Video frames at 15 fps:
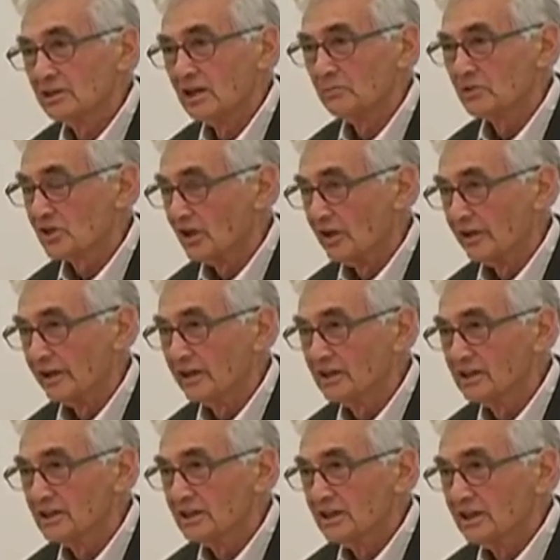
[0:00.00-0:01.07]
I'm sorry
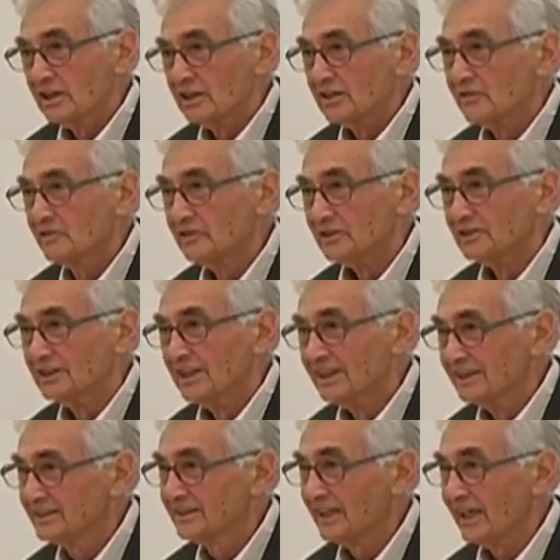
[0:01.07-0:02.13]
for
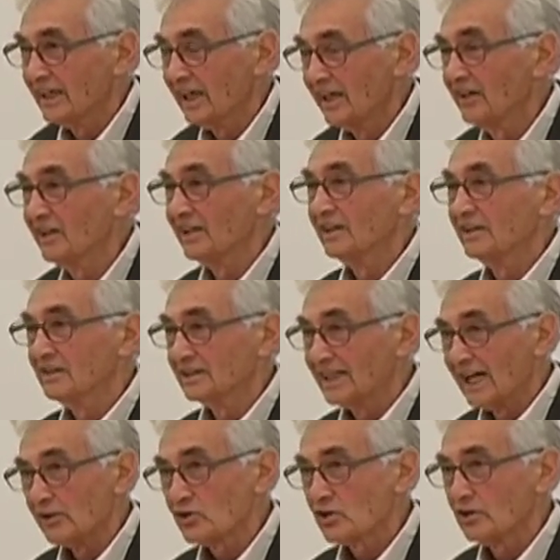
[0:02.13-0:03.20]
saying anything
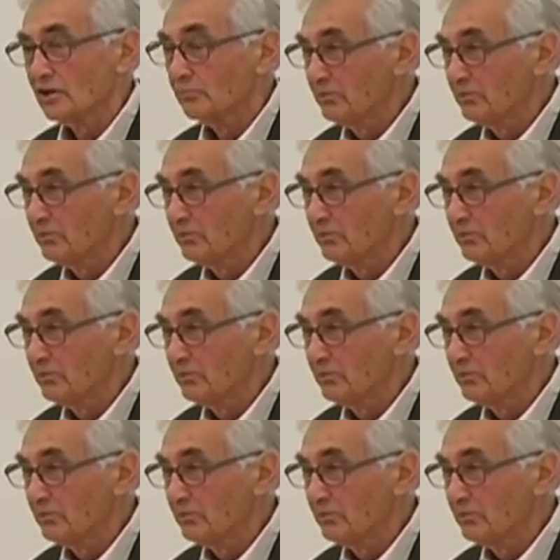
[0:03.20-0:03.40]
against a